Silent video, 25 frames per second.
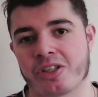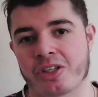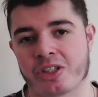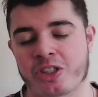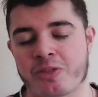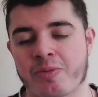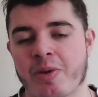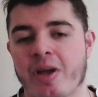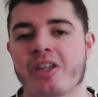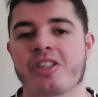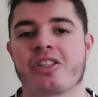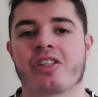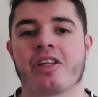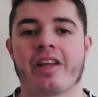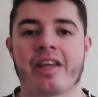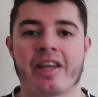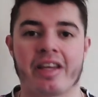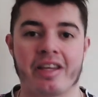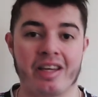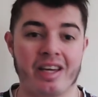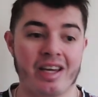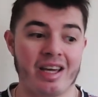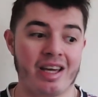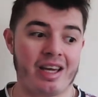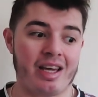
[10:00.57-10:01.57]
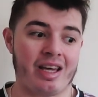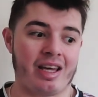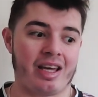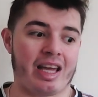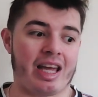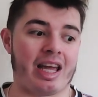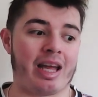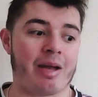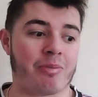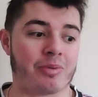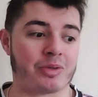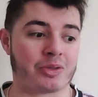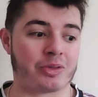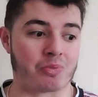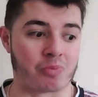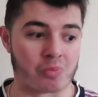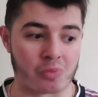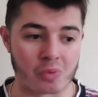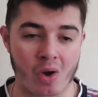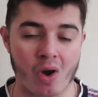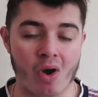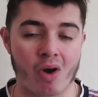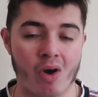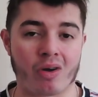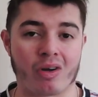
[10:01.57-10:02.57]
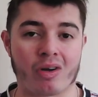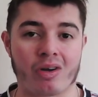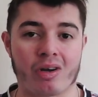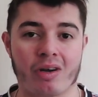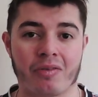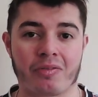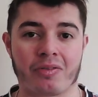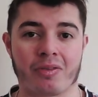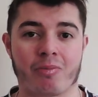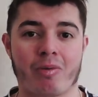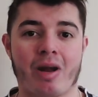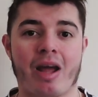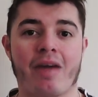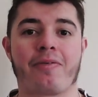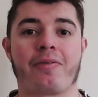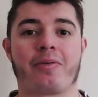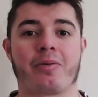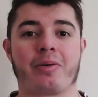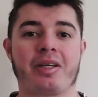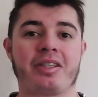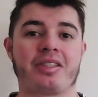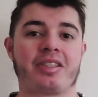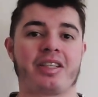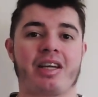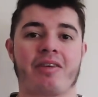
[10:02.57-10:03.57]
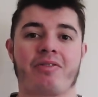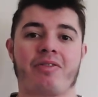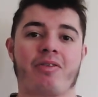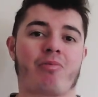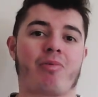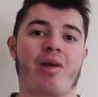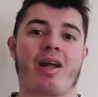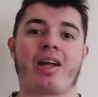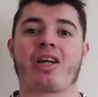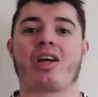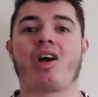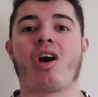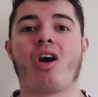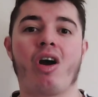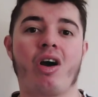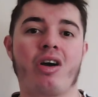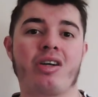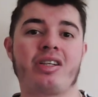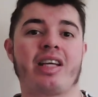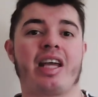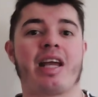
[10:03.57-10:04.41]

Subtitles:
especially, it was wrong of the referee to give the red card.